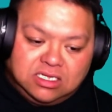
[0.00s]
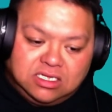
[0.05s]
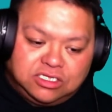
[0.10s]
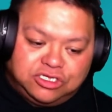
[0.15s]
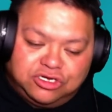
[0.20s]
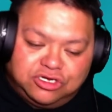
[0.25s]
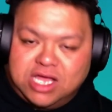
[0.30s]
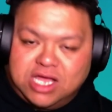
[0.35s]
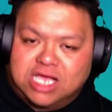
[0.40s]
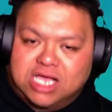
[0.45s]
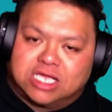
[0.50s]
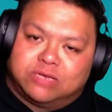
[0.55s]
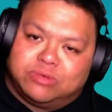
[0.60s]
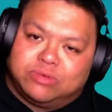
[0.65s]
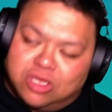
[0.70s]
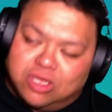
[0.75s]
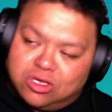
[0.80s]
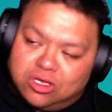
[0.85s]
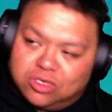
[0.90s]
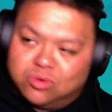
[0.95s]
you're not going to be
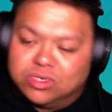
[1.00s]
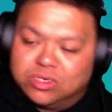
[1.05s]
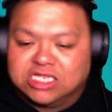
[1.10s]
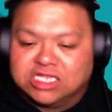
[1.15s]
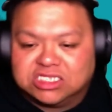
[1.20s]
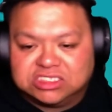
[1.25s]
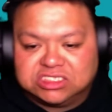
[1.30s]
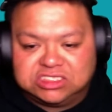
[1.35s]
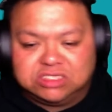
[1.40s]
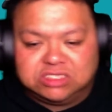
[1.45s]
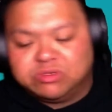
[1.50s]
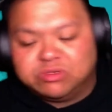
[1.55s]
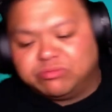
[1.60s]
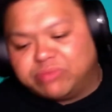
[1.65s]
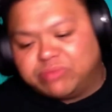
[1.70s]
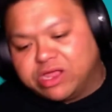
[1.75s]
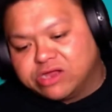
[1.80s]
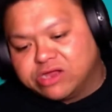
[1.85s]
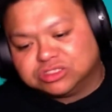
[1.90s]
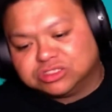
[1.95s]
the only one at the gym
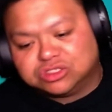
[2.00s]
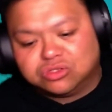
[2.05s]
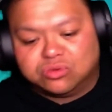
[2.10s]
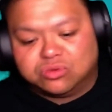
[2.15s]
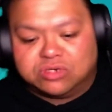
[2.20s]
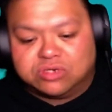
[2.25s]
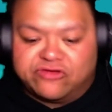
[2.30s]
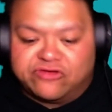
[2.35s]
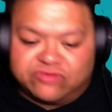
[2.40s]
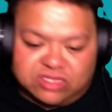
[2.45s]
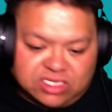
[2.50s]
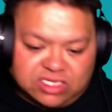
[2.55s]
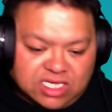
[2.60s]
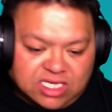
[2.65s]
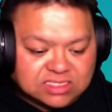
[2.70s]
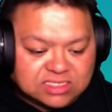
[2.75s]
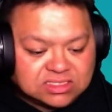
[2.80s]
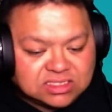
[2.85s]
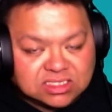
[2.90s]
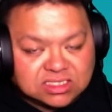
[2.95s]
embarrassed or whatever the
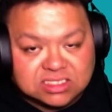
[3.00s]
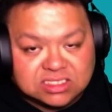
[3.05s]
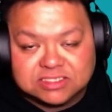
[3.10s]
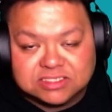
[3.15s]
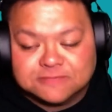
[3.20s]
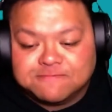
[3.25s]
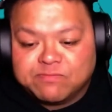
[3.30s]
case is.